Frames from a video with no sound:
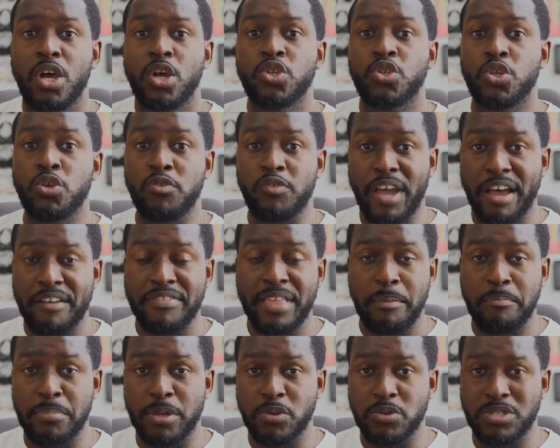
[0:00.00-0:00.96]
So you have
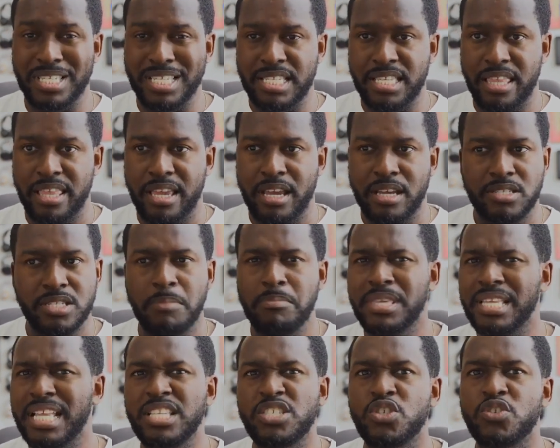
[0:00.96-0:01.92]
that built in there,
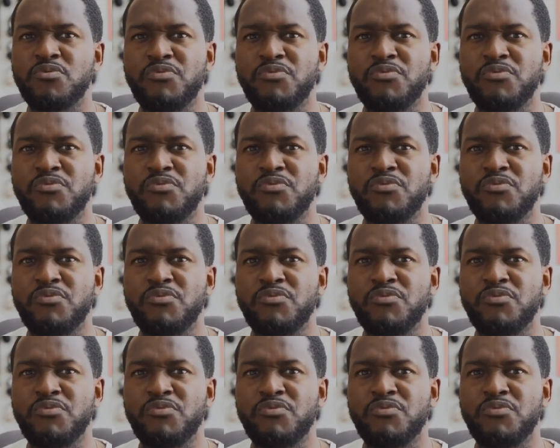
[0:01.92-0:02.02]
something that's